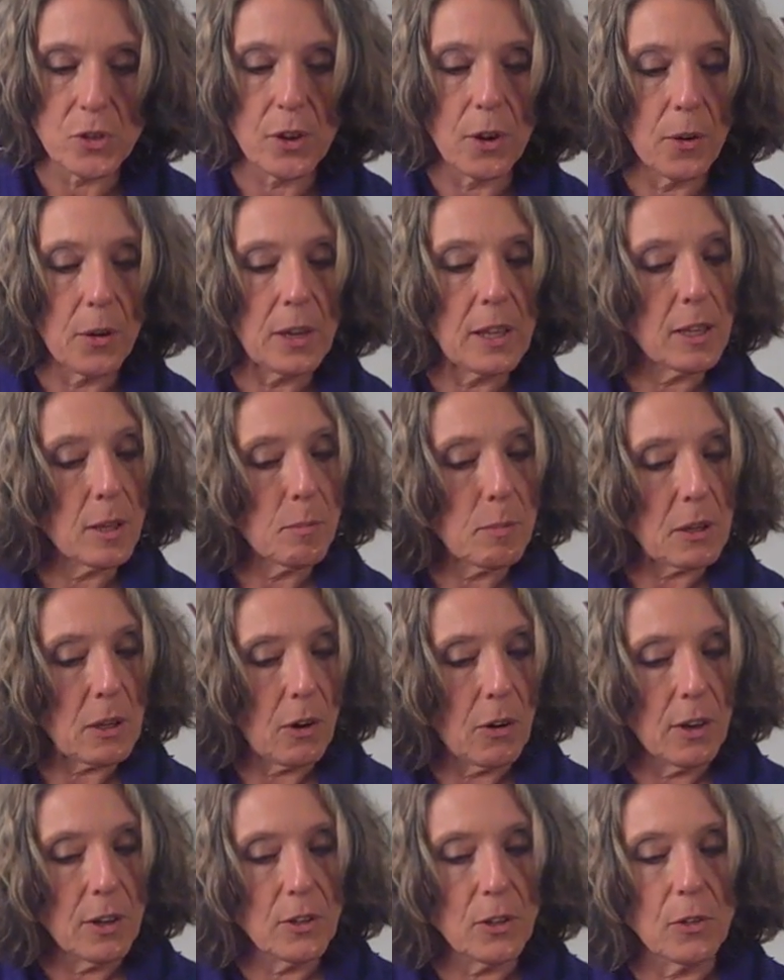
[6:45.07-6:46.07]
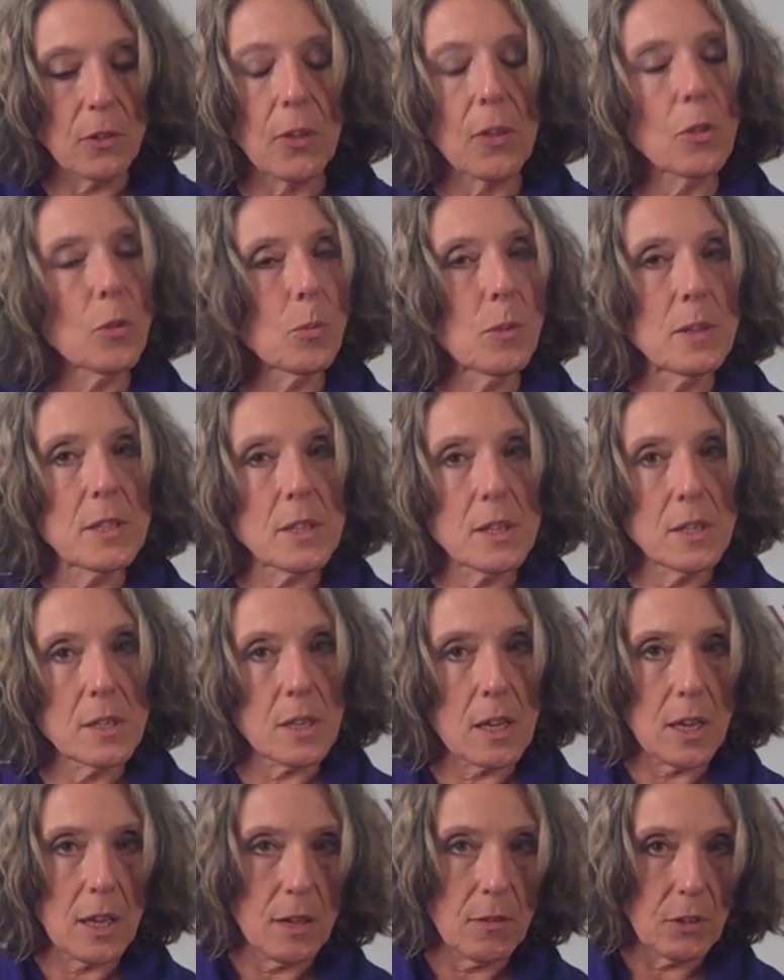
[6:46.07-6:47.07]
So it can be argued that the risk
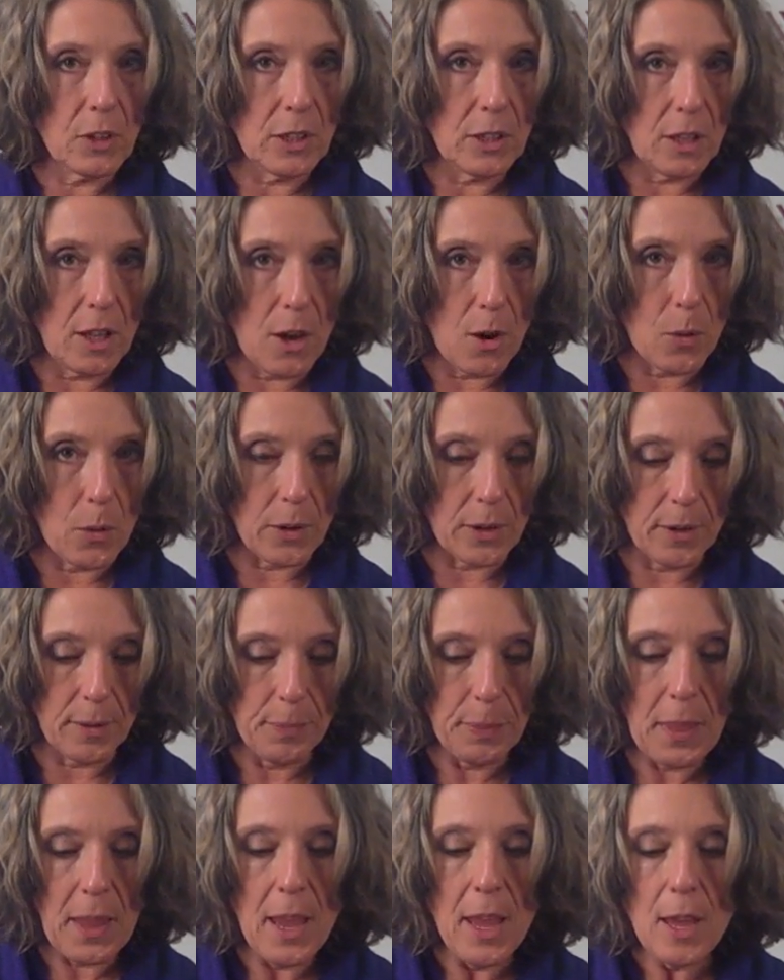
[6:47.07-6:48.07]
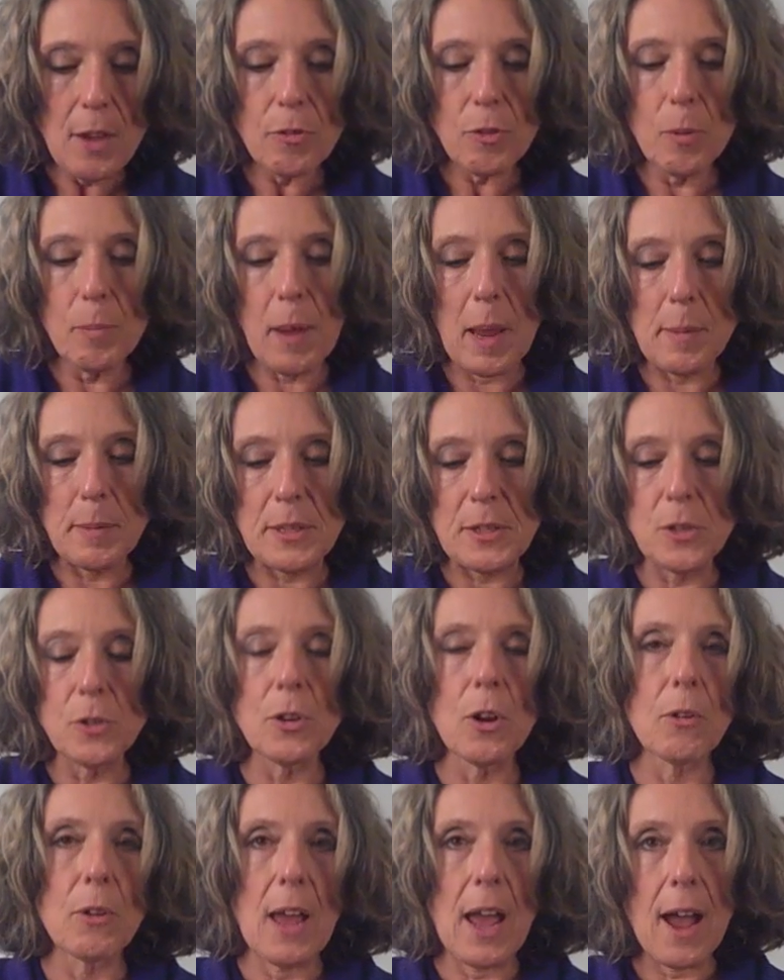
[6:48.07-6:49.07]
is even lower for babies who
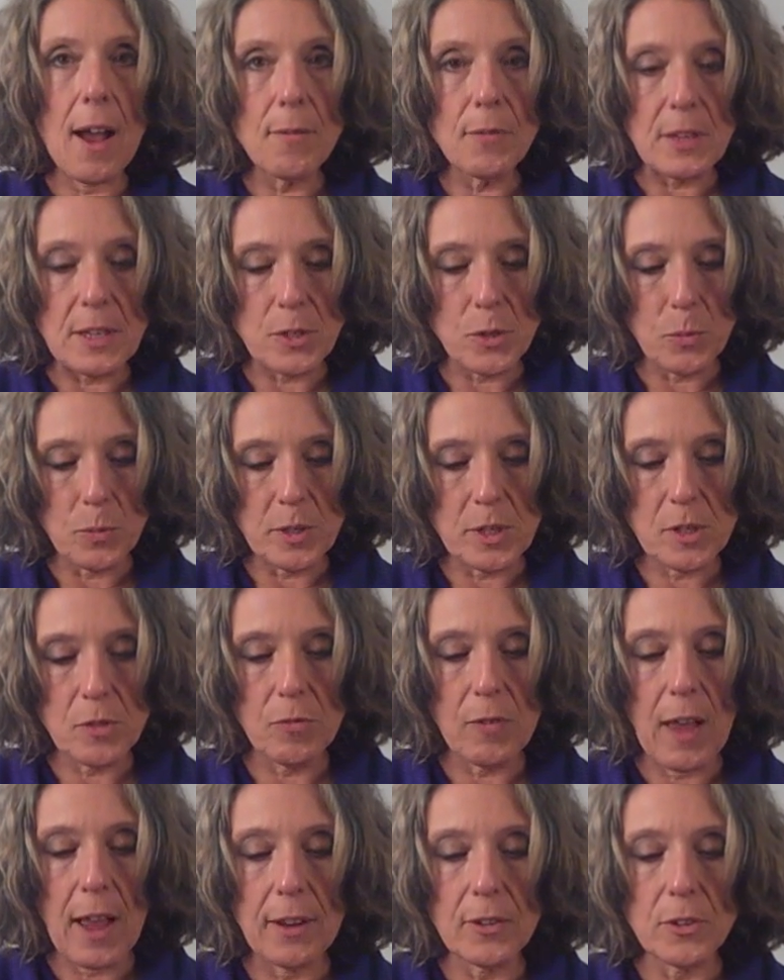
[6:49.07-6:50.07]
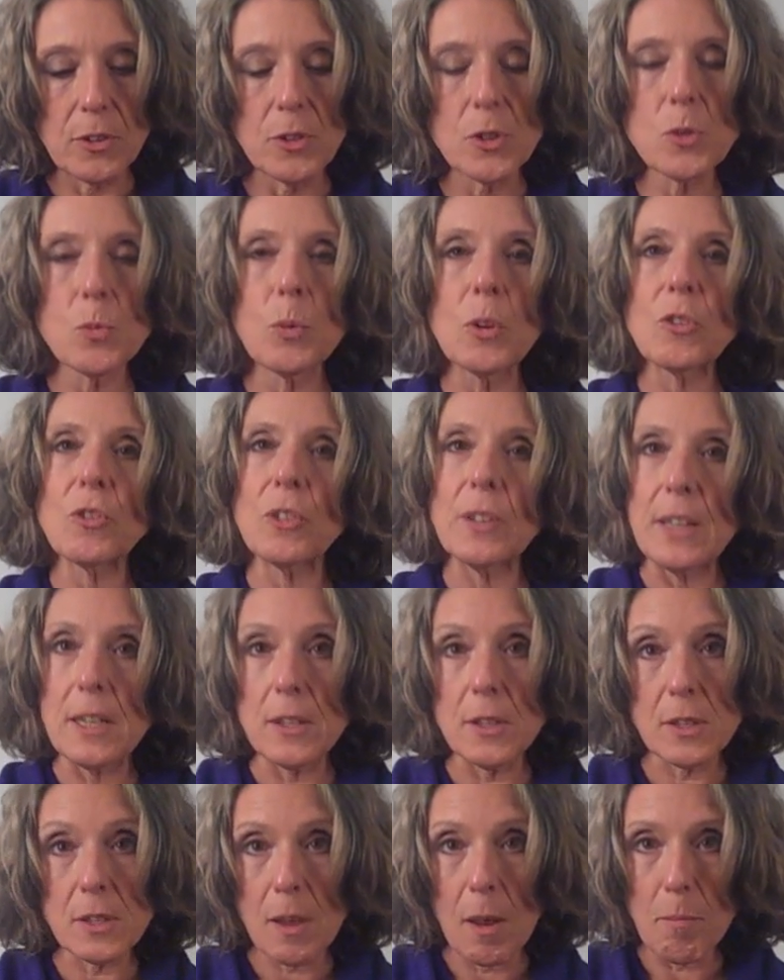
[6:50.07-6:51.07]
don't have these risk factors, which
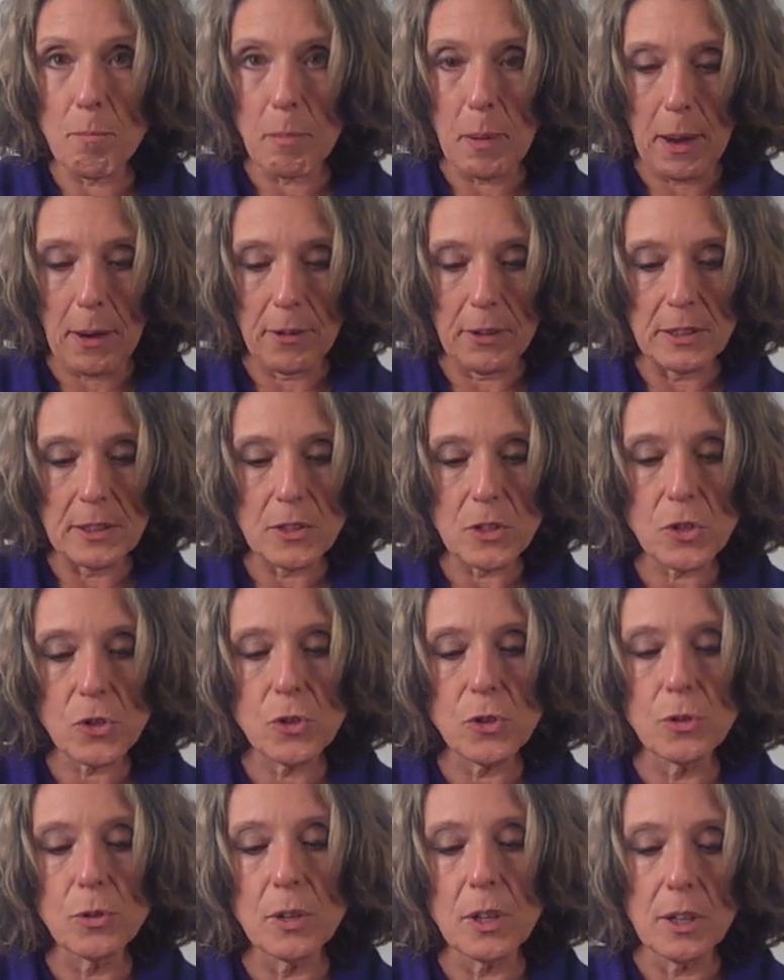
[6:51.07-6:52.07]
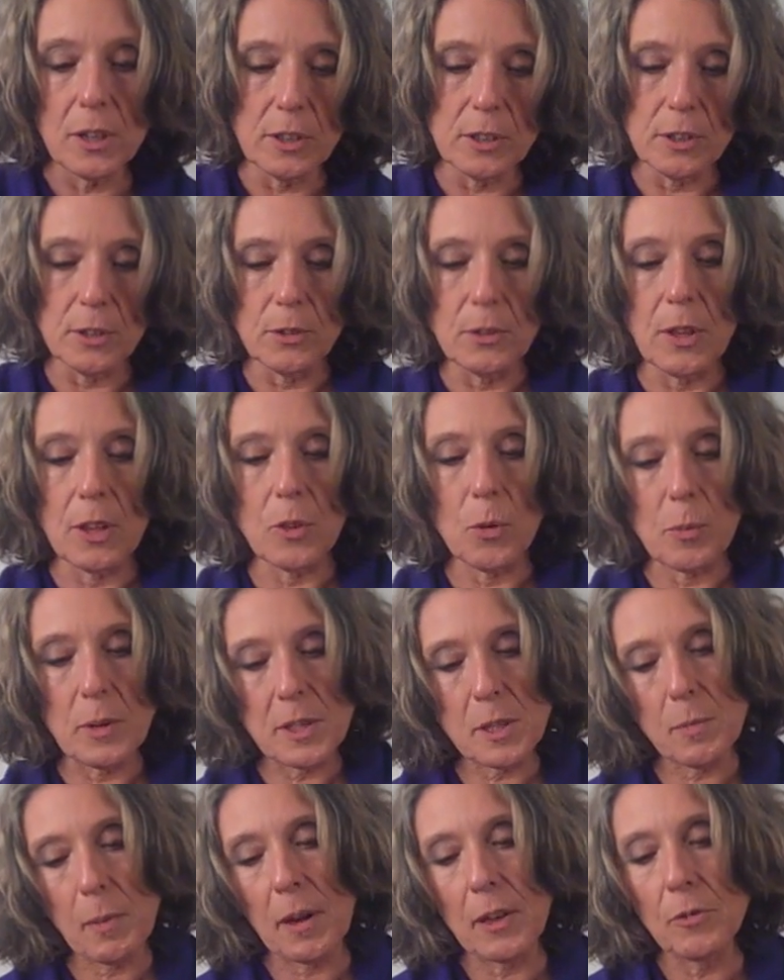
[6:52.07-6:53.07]
leads some parents to conclude that the
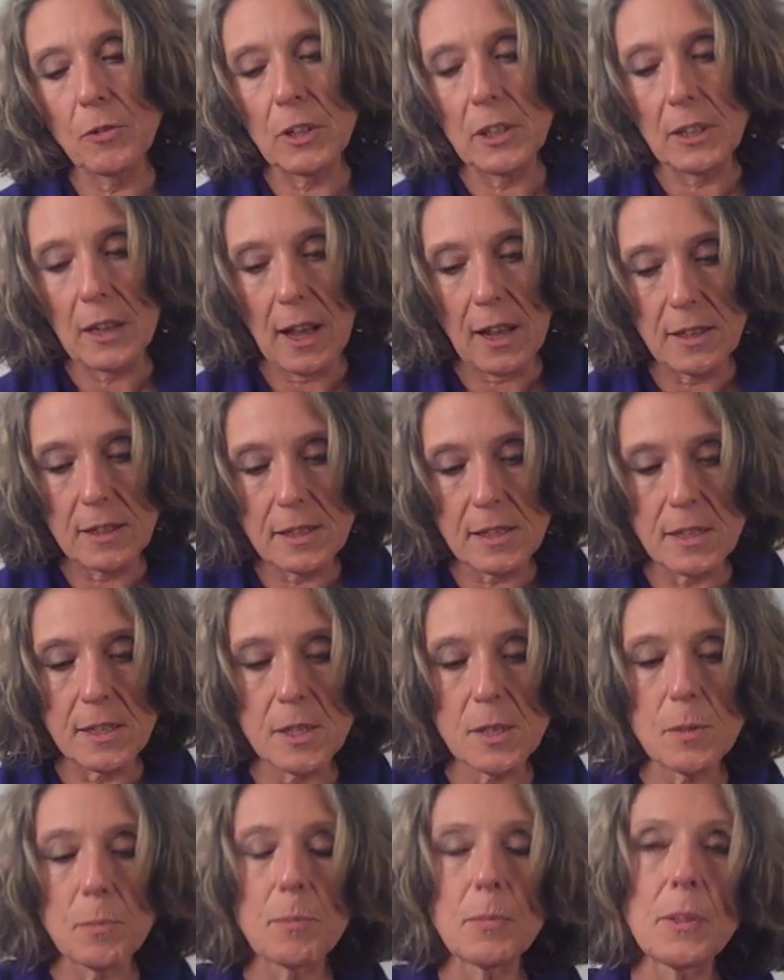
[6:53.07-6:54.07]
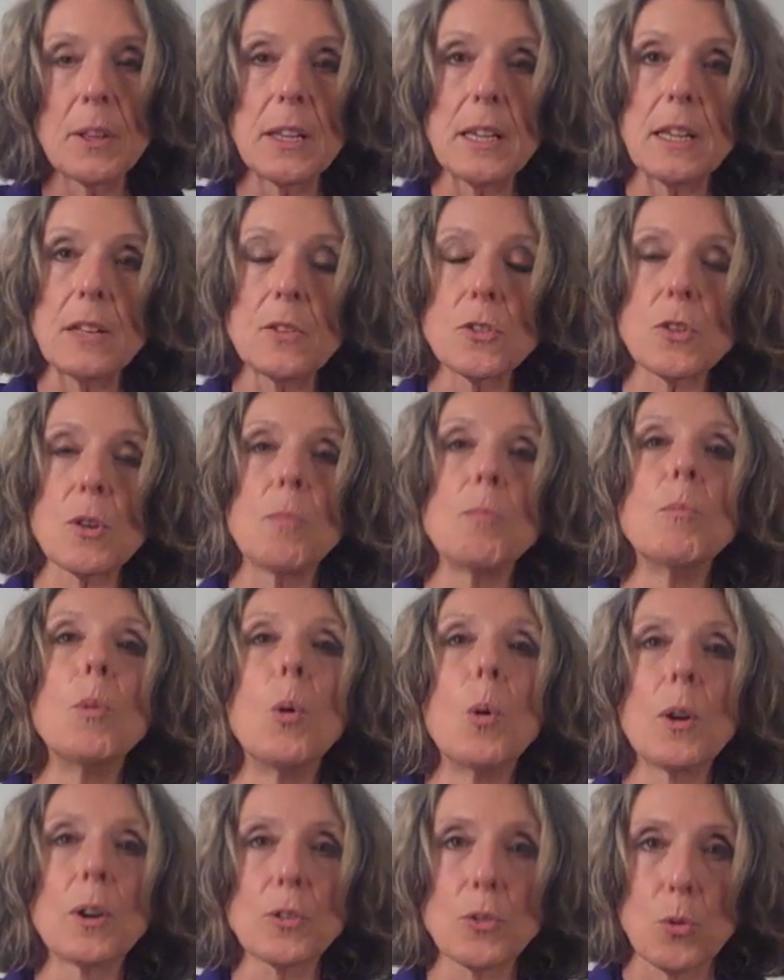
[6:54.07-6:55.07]
risk benefit analysis leans
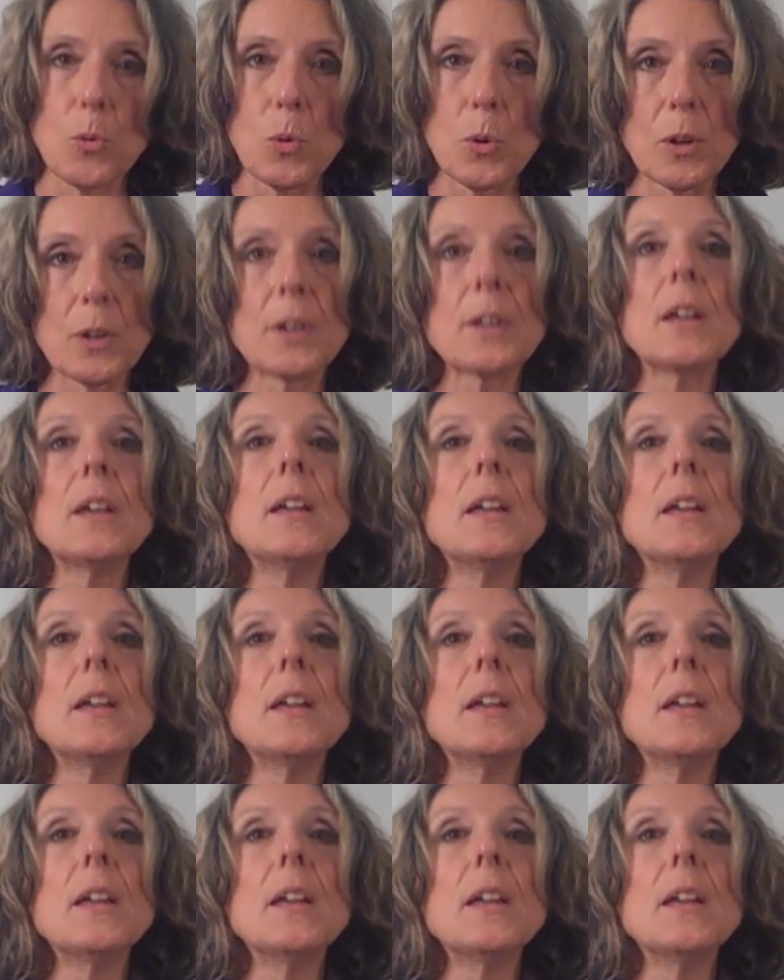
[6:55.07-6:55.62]
more toward